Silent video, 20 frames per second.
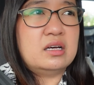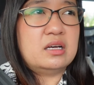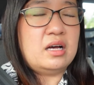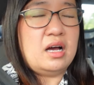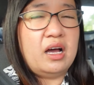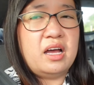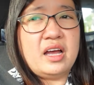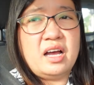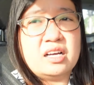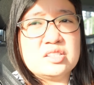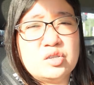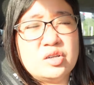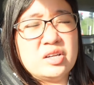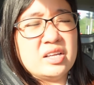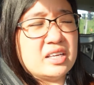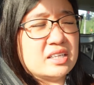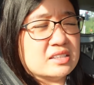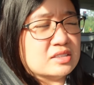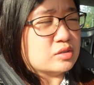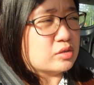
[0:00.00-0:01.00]
I
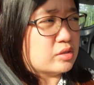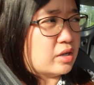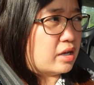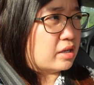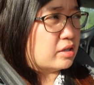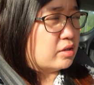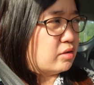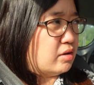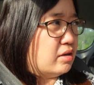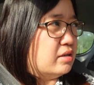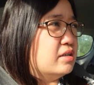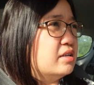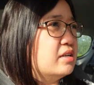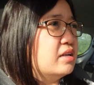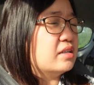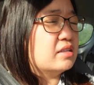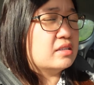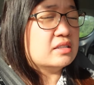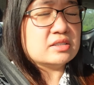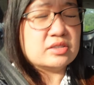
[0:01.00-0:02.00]
actually eat today. Sorry, I did
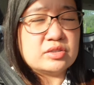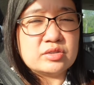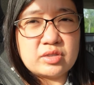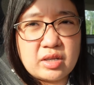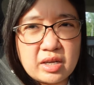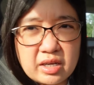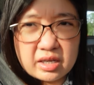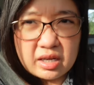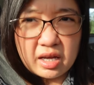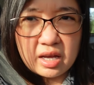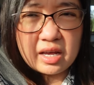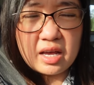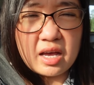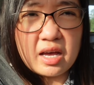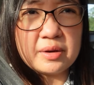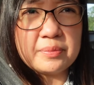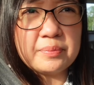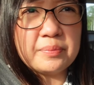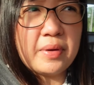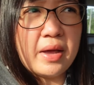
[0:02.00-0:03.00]
not eat today. I
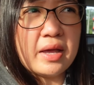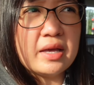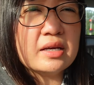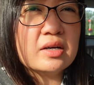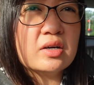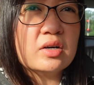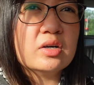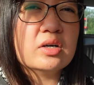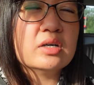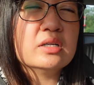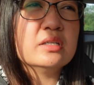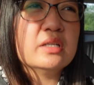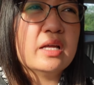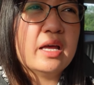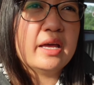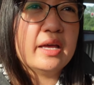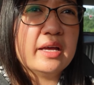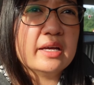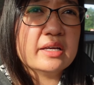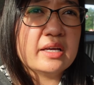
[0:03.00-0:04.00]
had bacon,
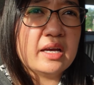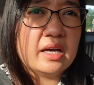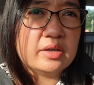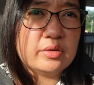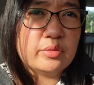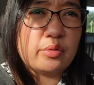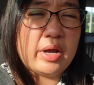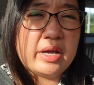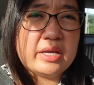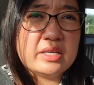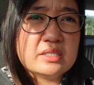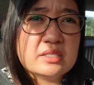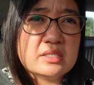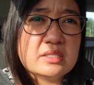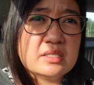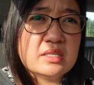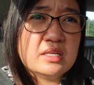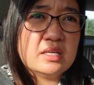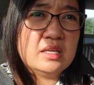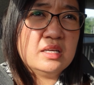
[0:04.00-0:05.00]
egg, and
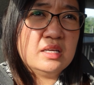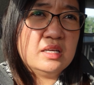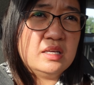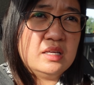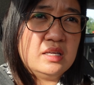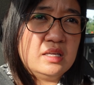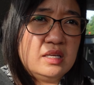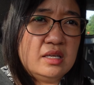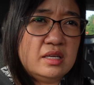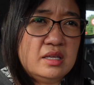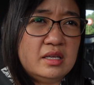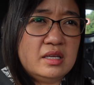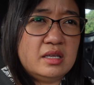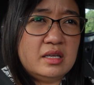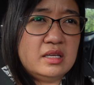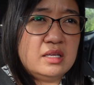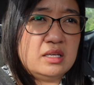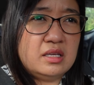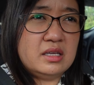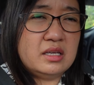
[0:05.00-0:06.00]
rice. I
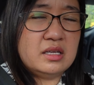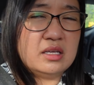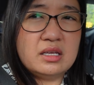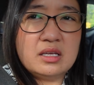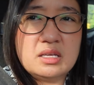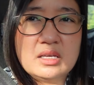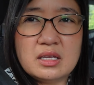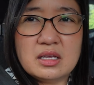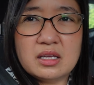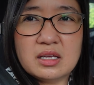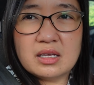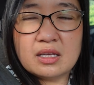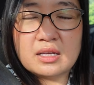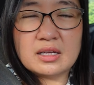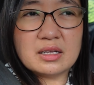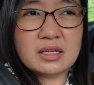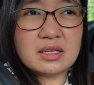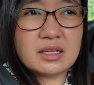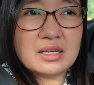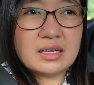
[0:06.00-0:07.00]
also had some new
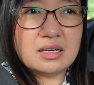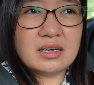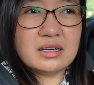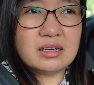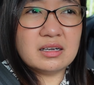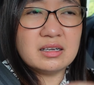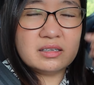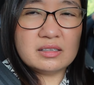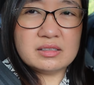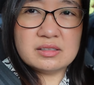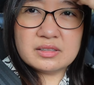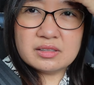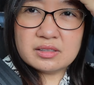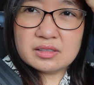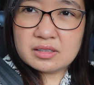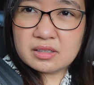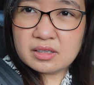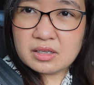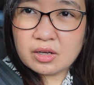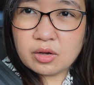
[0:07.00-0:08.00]
bacon. Ah,
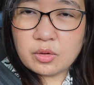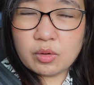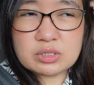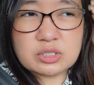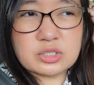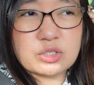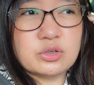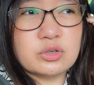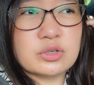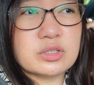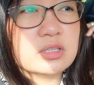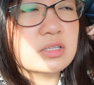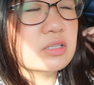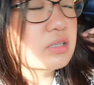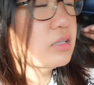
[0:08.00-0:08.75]
was good.